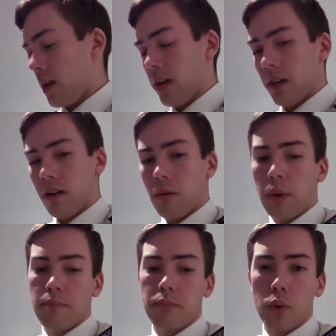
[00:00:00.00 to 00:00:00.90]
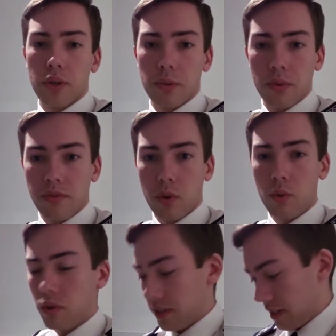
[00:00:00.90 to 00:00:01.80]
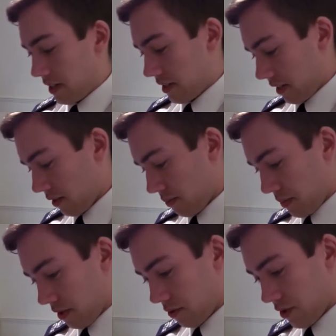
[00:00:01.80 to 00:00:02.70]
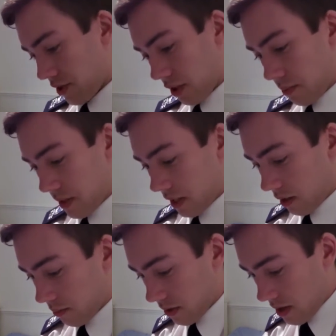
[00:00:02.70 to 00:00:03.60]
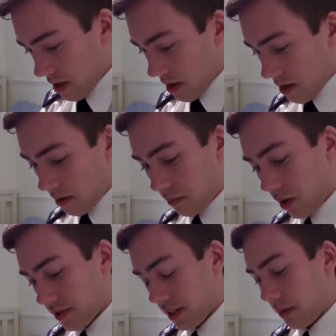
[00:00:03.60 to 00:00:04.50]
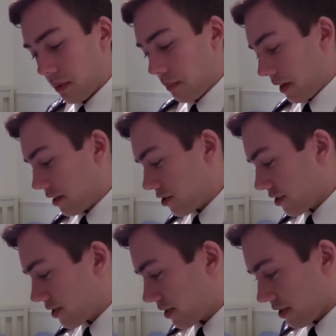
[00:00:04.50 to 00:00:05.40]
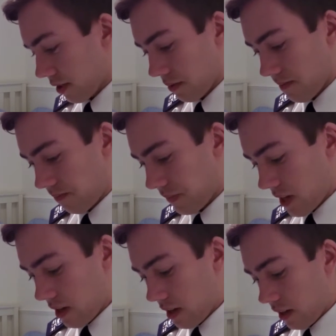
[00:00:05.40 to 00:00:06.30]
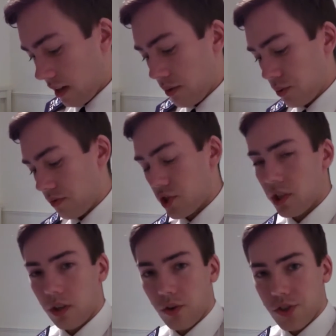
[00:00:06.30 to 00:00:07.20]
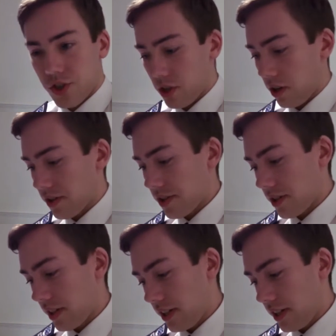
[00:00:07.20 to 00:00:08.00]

Anyhow, I won't bore you with all the details, but I'll just open it up. Marks a couple of pages, so comes with lots of charts in it.